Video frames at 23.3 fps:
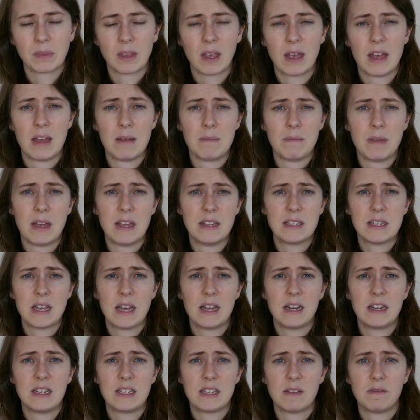it's
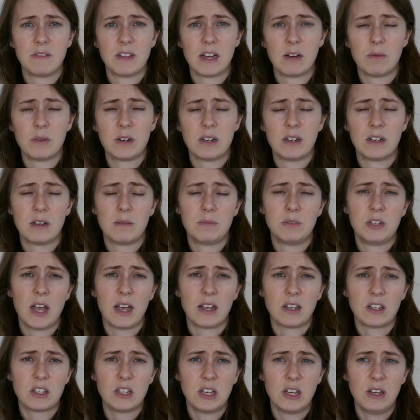certainly something I wouldn't
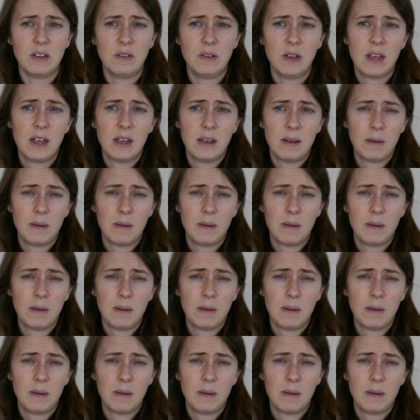object to